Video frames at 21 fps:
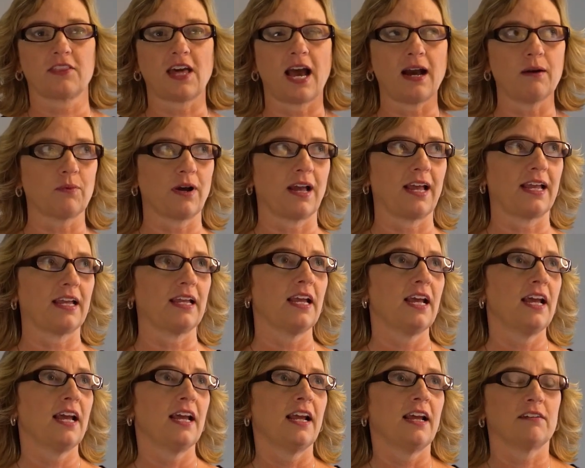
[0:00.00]
That way,
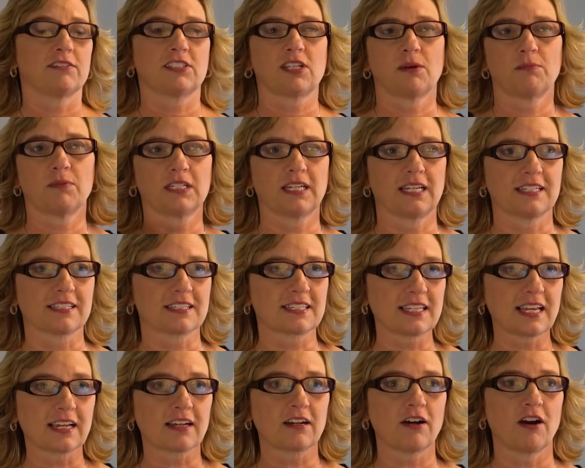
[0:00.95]
if someone gets
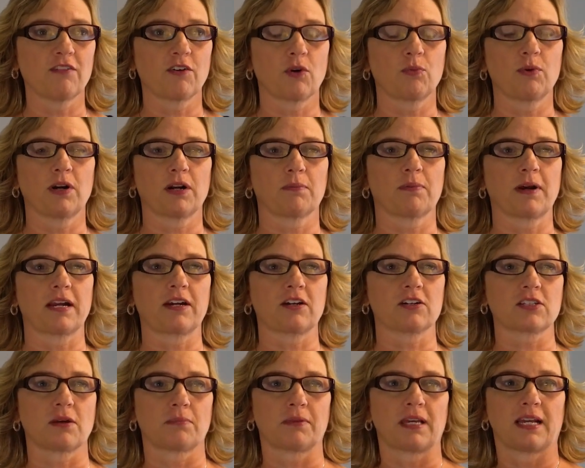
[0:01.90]
sick over winter break
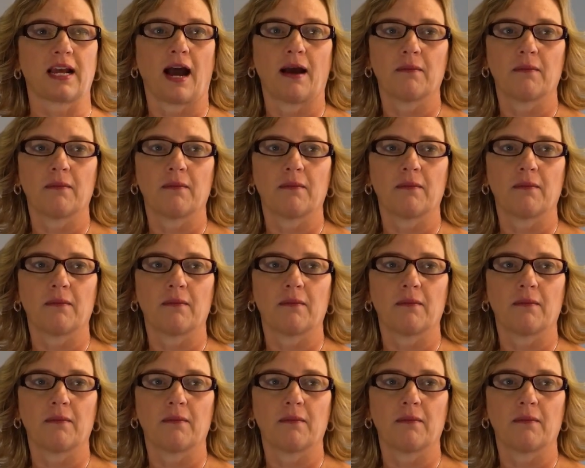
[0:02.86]
or something,